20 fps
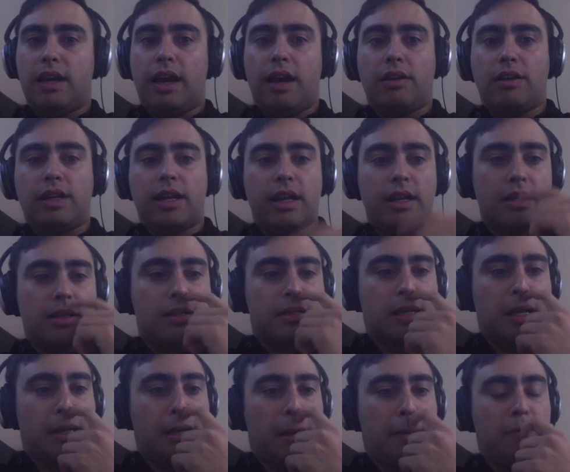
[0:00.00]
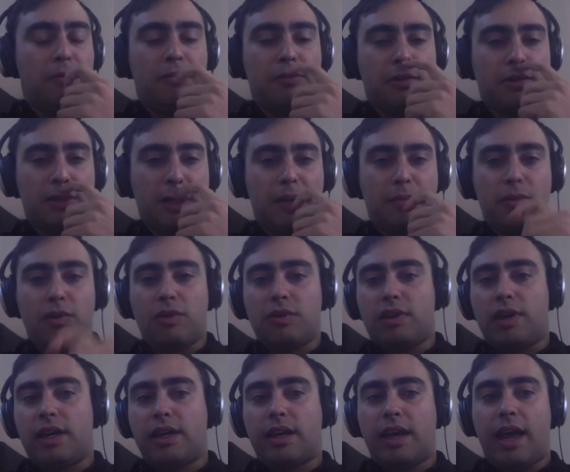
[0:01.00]
how to get it set up. For example,
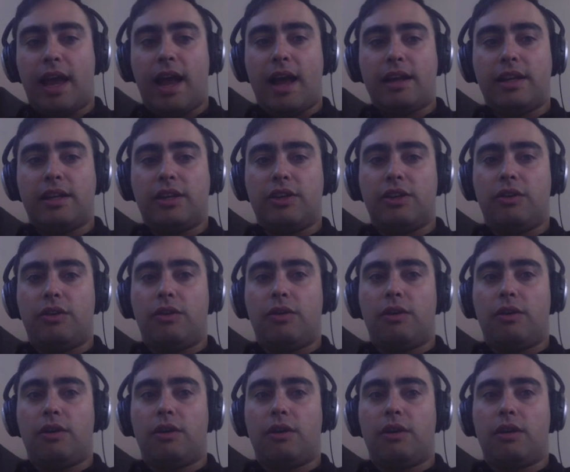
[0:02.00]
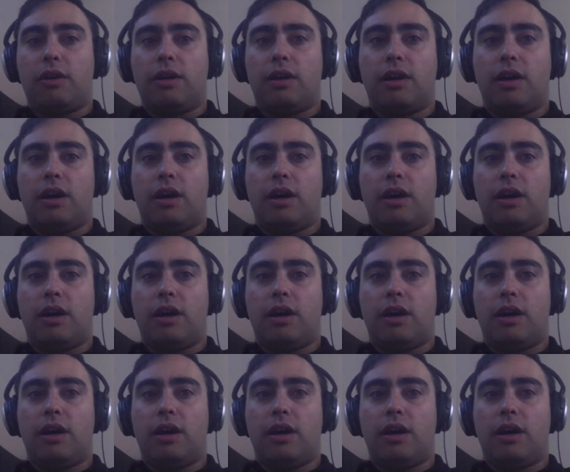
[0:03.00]
like adding your